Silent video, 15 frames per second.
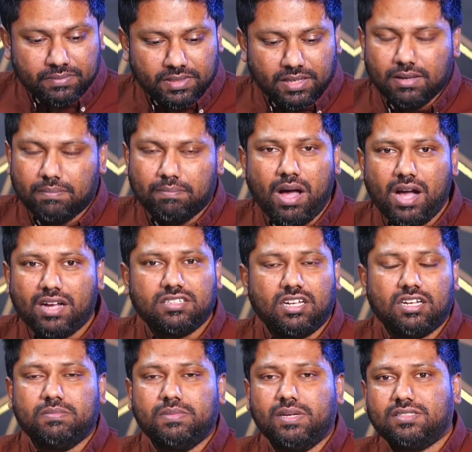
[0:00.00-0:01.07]
Mark
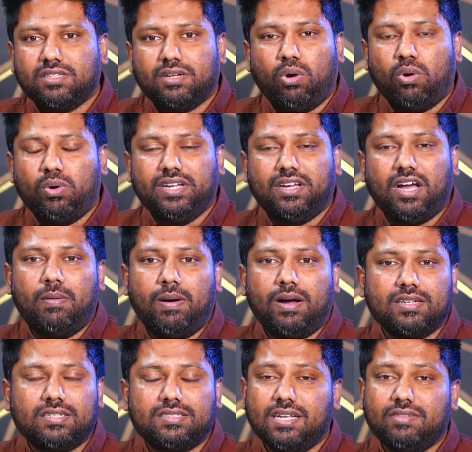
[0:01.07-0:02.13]
Zuckerberg's already come out
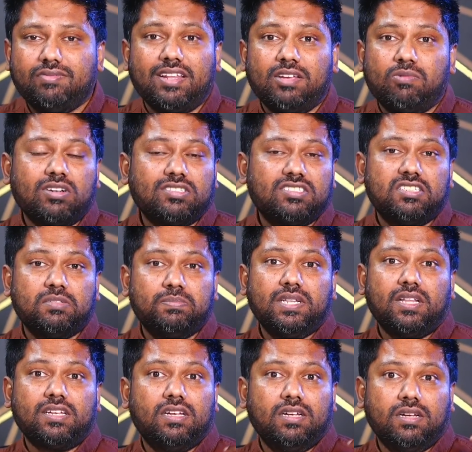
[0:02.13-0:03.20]
and said that he wants it to be
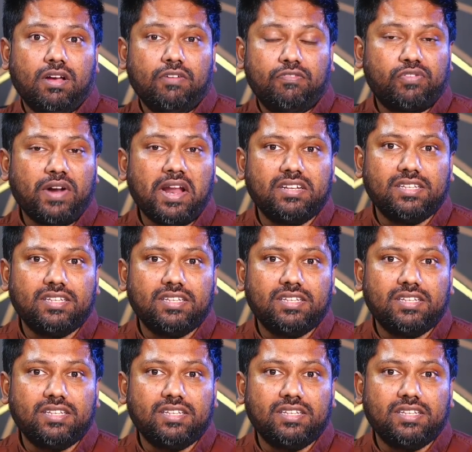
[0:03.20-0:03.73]
like a friendly